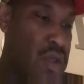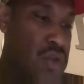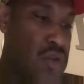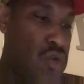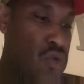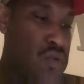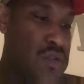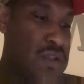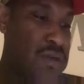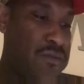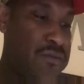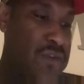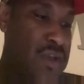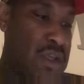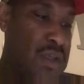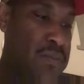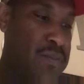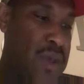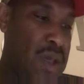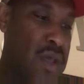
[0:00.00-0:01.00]
using
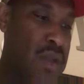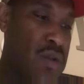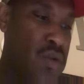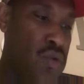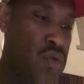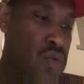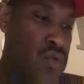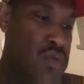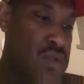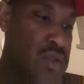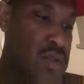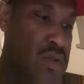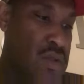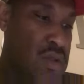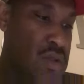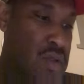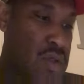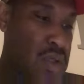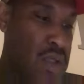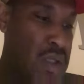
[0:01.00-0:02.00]
feedback loops,
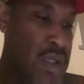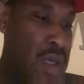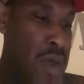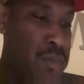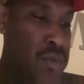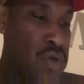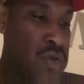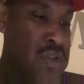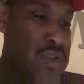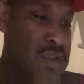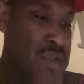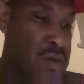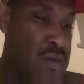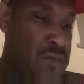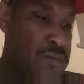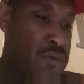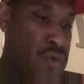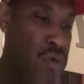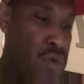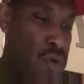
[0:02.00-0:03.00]

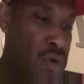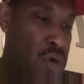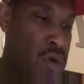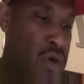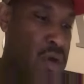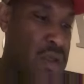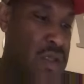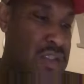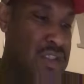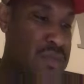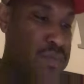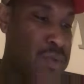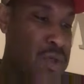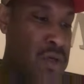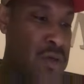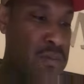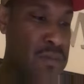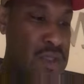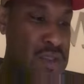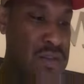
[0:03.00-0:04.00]
collaborative or
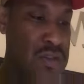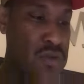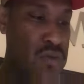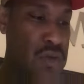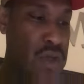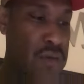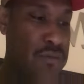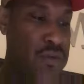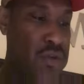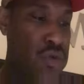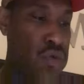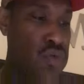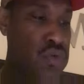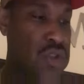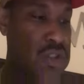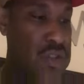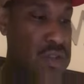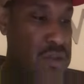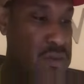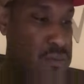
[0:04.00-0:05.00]
experimental
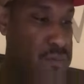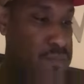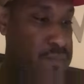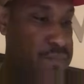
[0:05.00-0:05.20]
evolution.